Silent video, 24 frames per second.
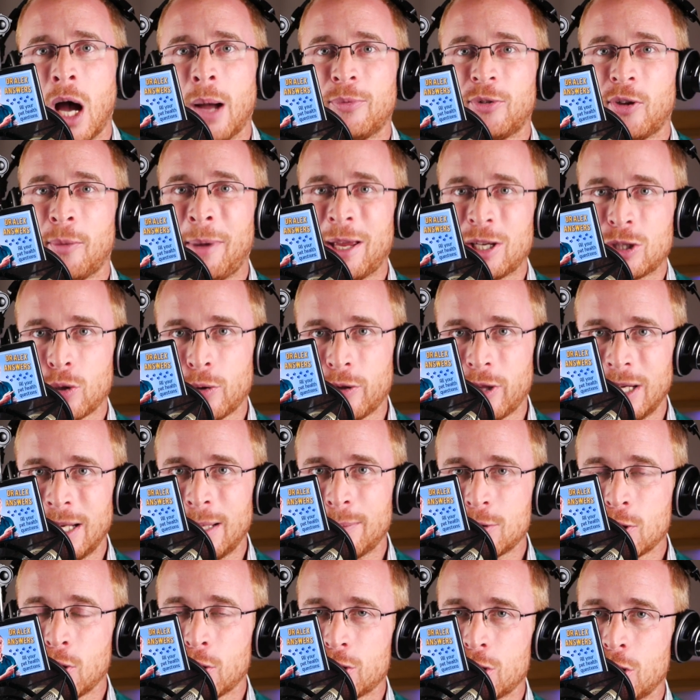So make sure the
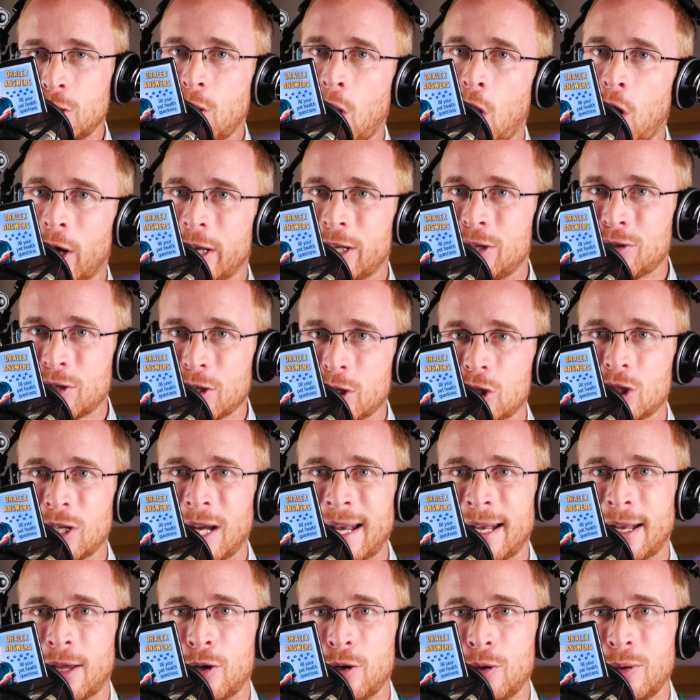lip's not too high, use a
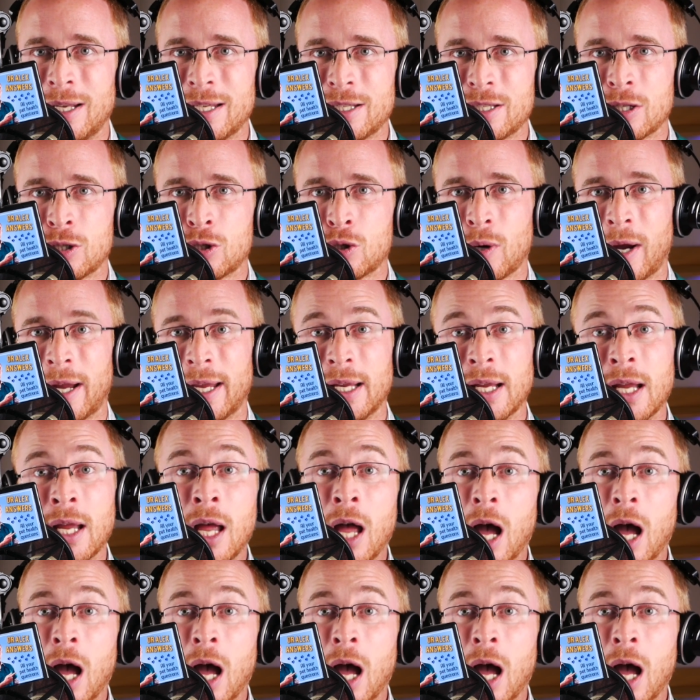shallow litter tray.